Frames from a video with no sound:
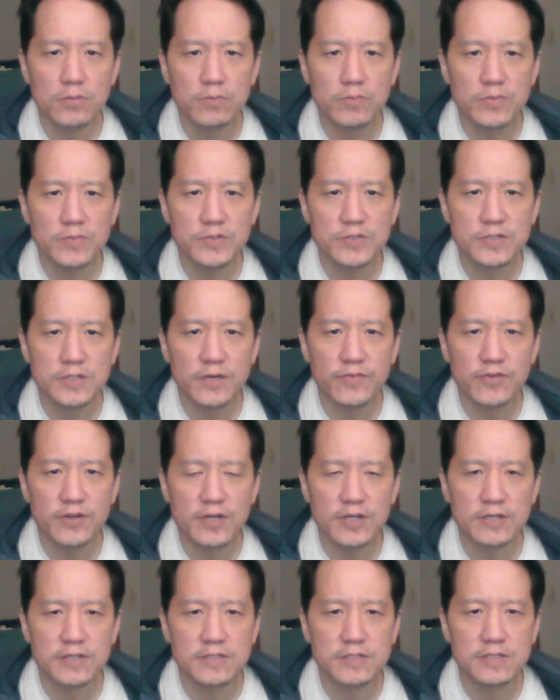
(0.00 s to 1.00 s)
Seven
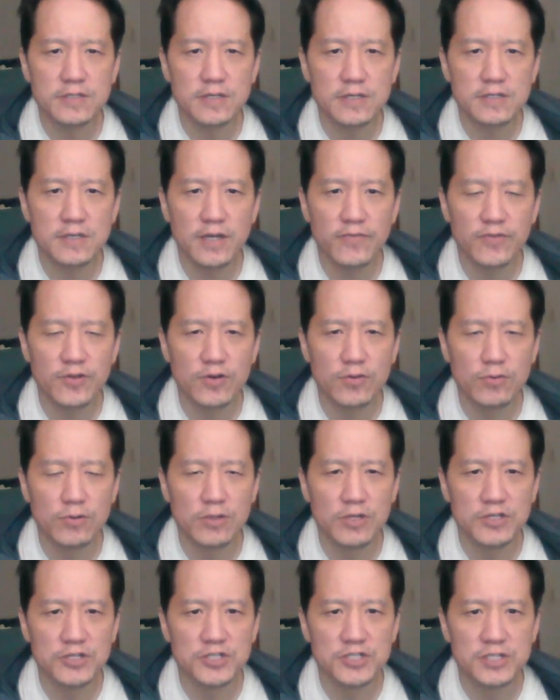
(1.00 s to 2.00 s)
and 6 have no
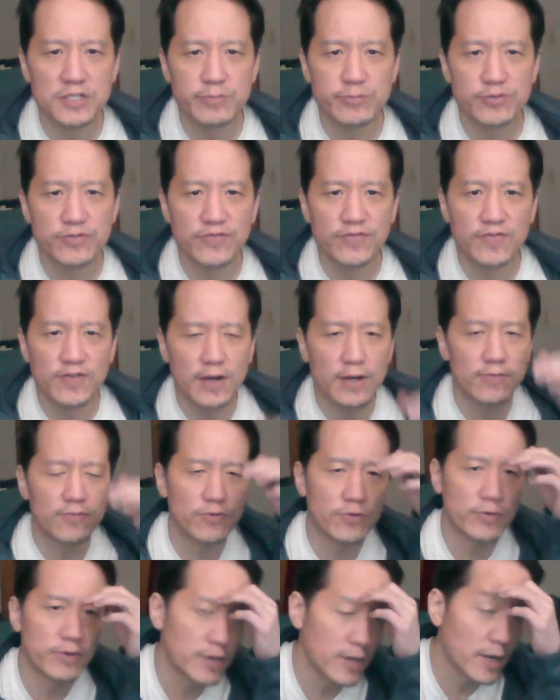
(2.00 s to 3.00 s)
relationship with 5
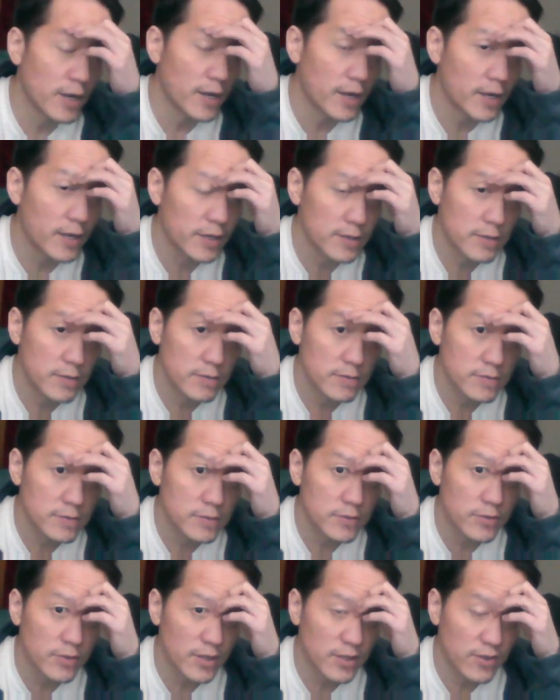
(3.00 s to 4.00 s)
or 9,
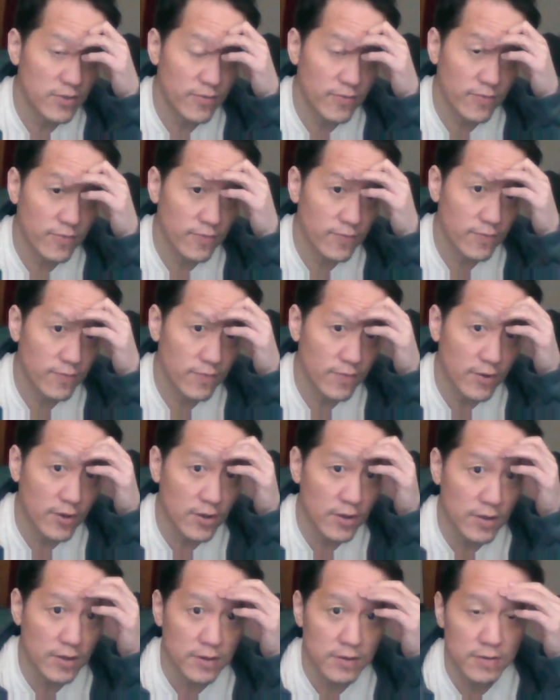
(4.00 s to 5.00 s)
so that's
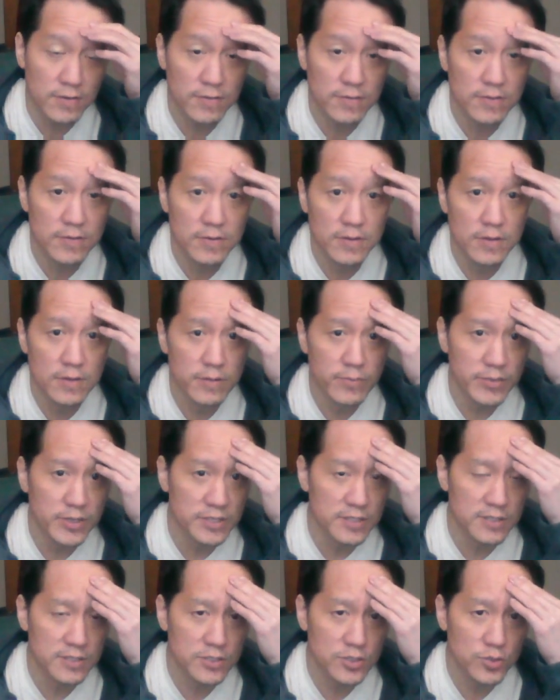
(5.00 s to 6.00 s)
fine.
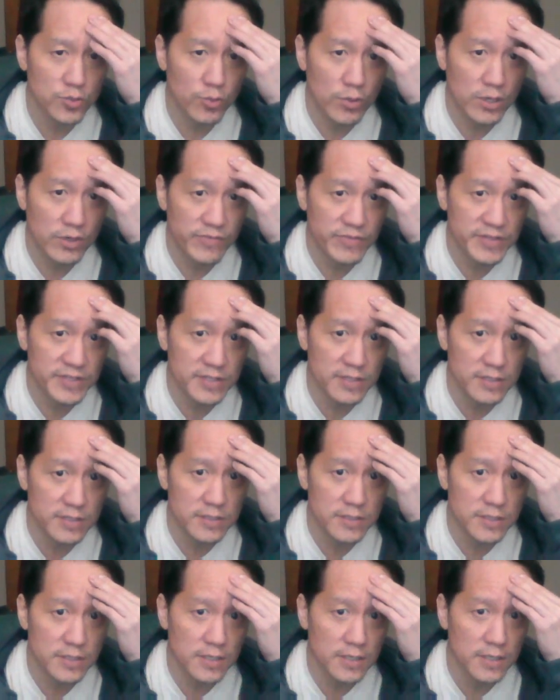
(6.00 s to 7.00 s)
Because that's 12 and
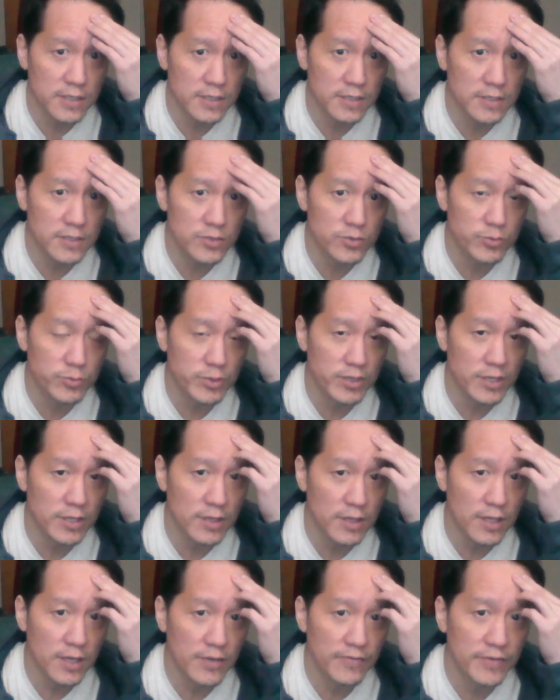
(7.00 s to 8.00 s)
16. This would be
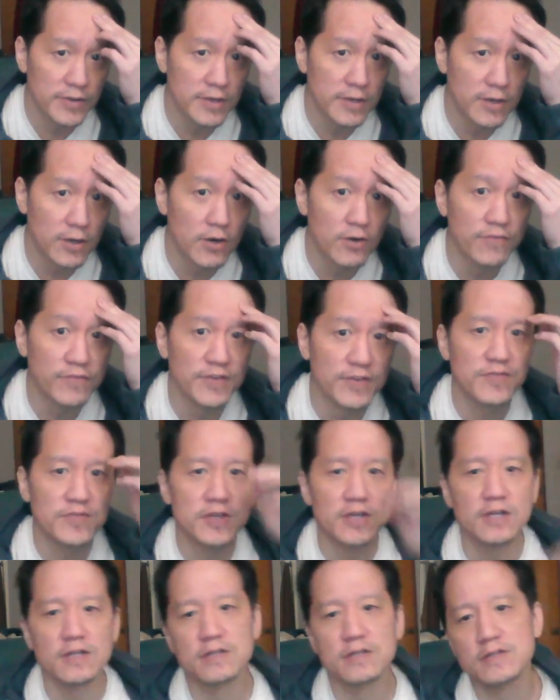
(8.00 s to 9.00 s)
11. Oh,
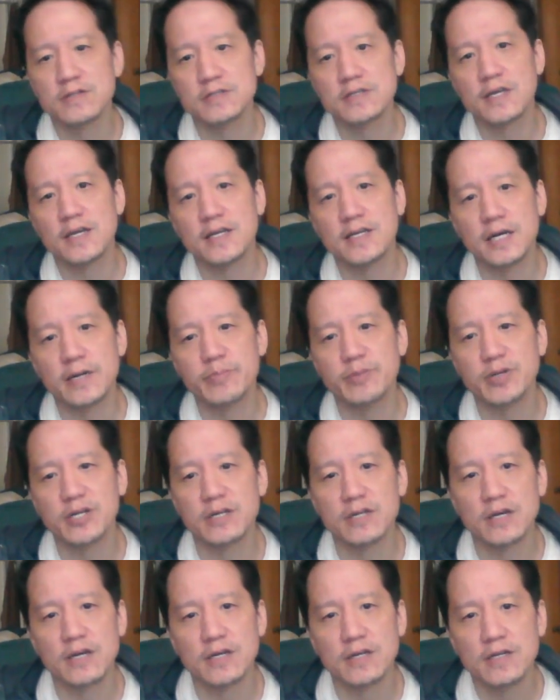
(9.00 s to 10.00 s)
15. This cannot be a
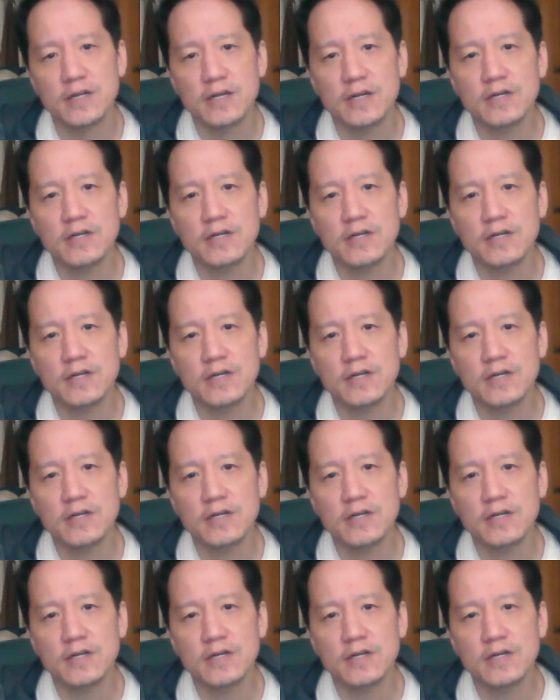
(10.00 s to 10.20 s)
9.